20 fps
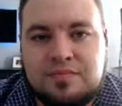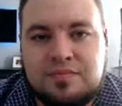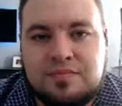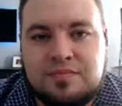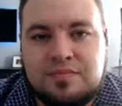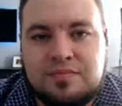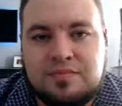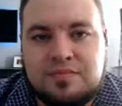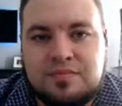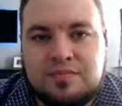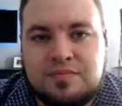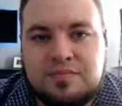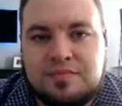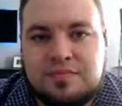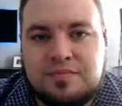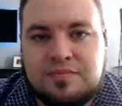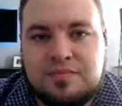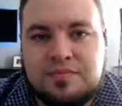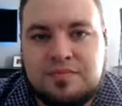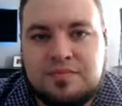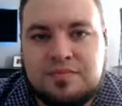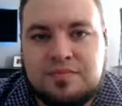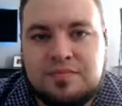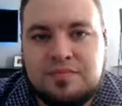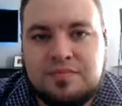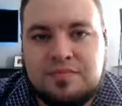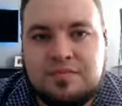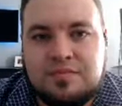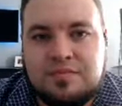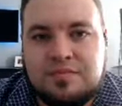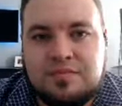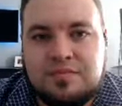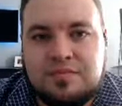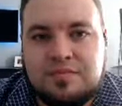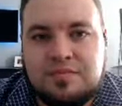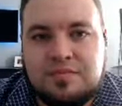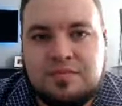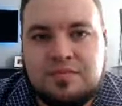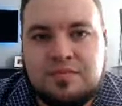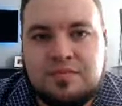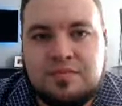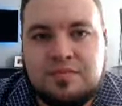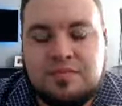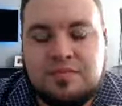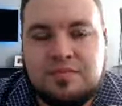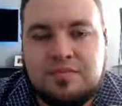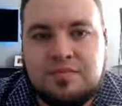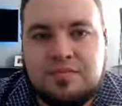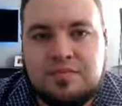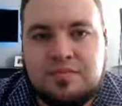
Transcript: This person isn't speaking.